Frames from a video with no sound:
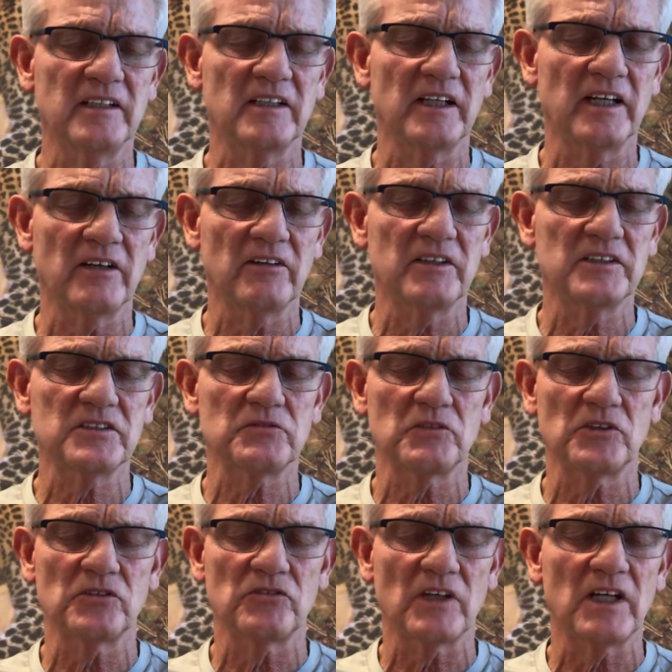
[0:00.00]
the areas
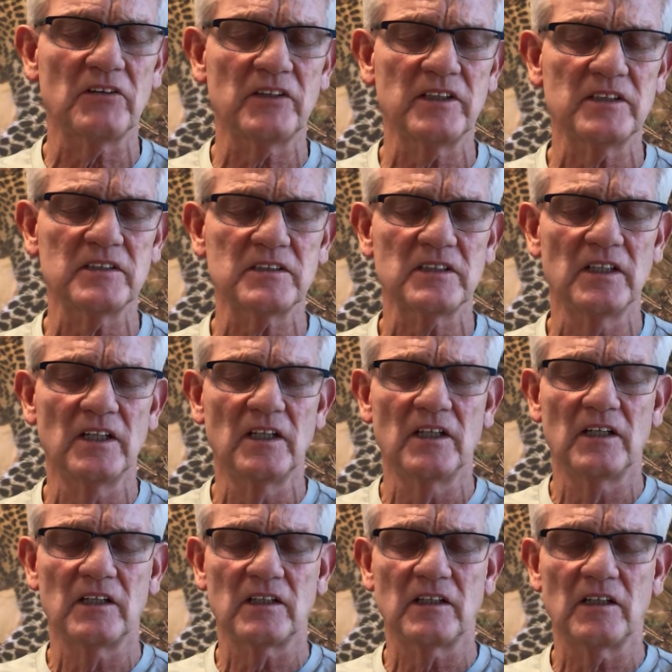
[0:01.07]
where drought is.
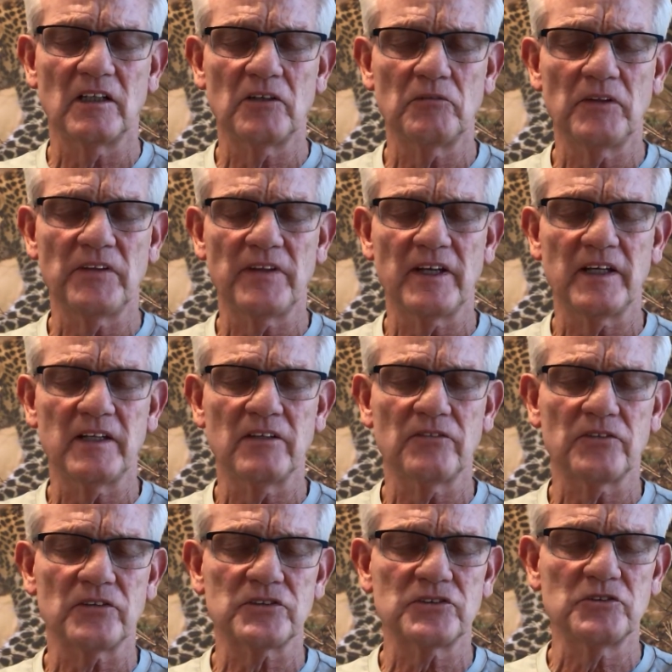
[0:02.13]
God, we thank you
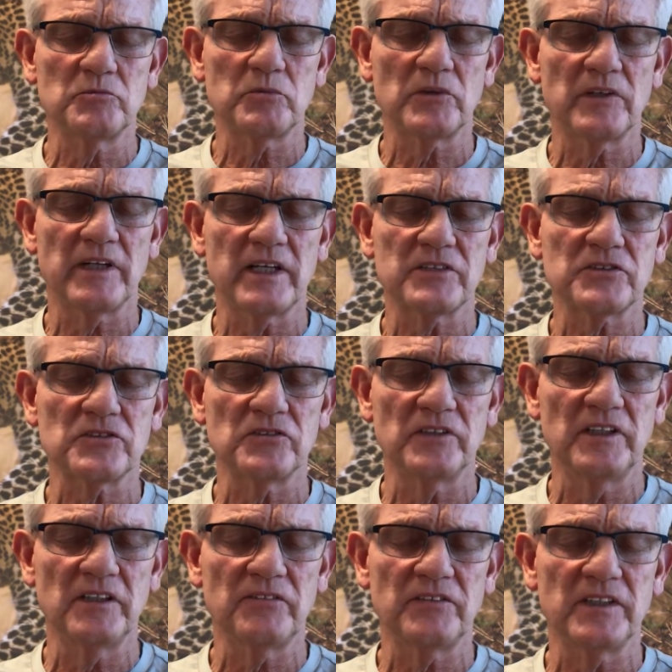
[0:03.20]
for supernatural
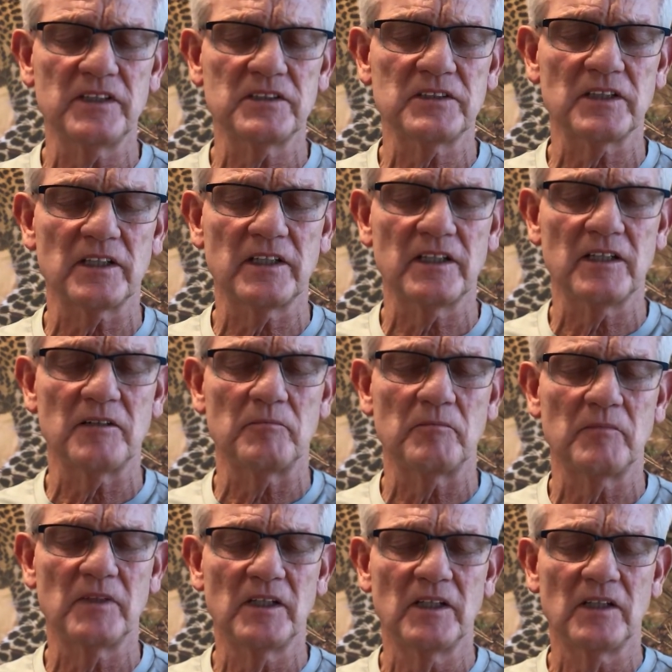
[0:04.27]
giftings that come.
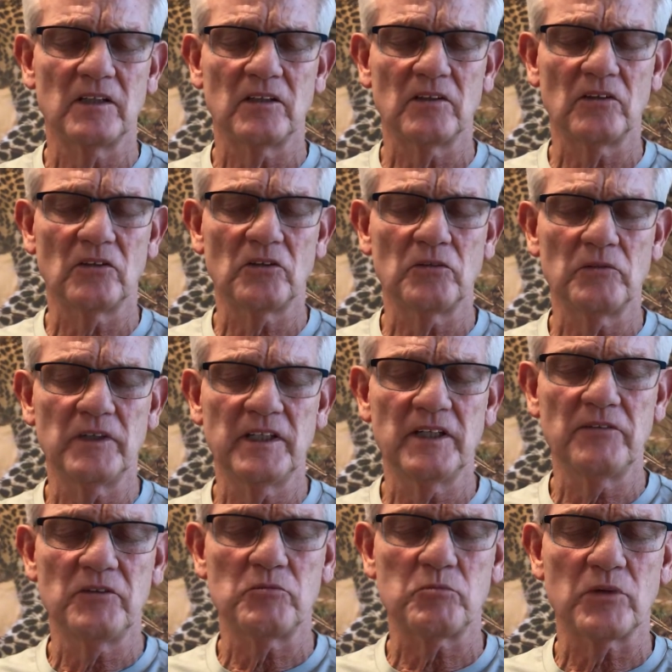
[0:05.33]
Lord, we
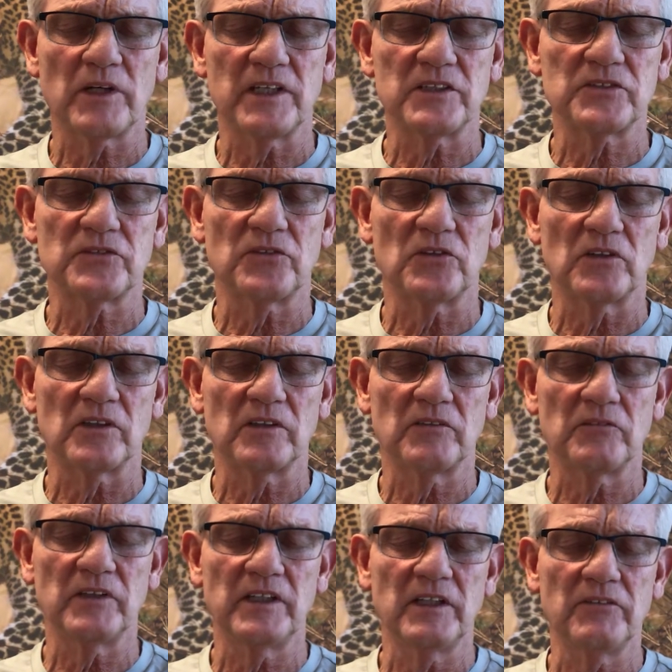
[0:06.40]
give you praise for it.
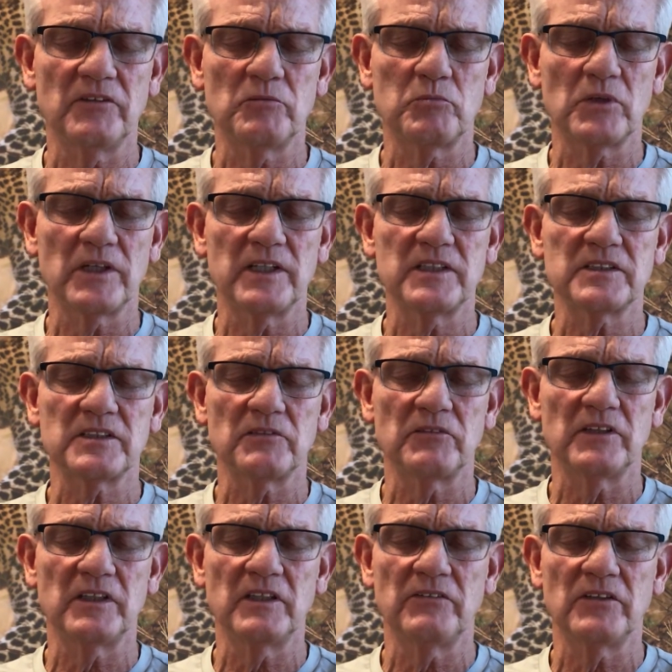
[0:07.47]
We give you praise and we
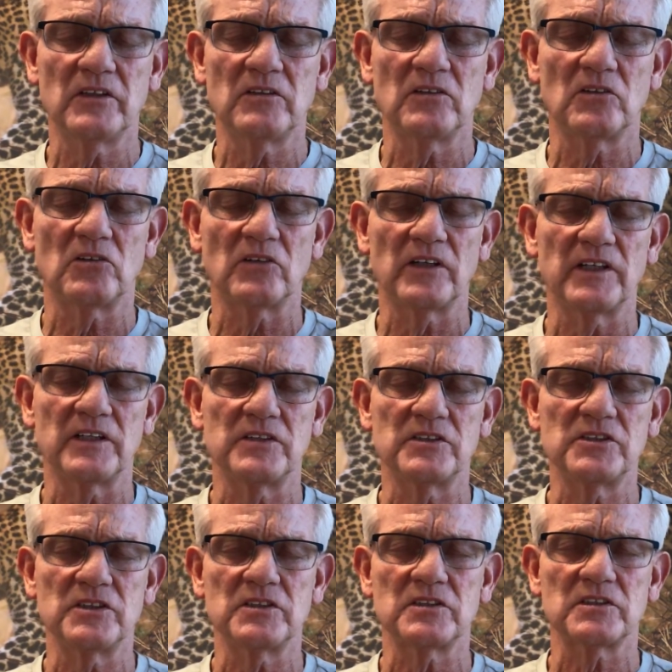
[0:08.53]
give you glory in
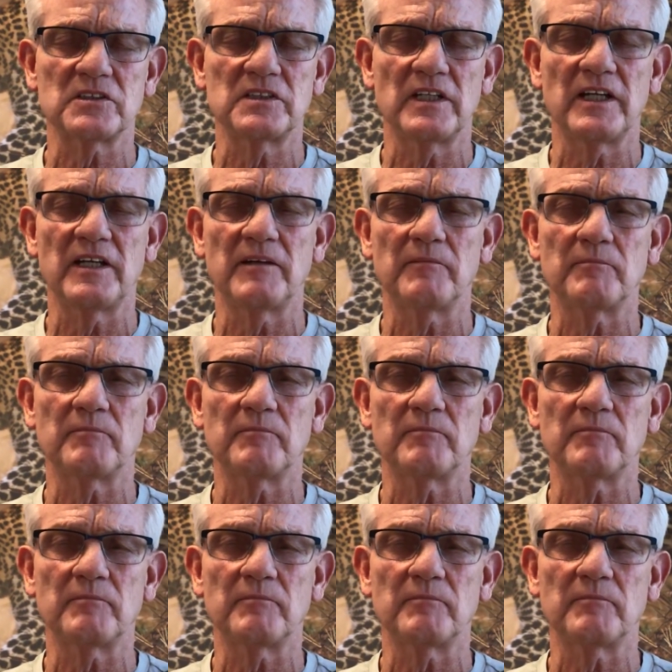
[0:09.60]
Jesus' name.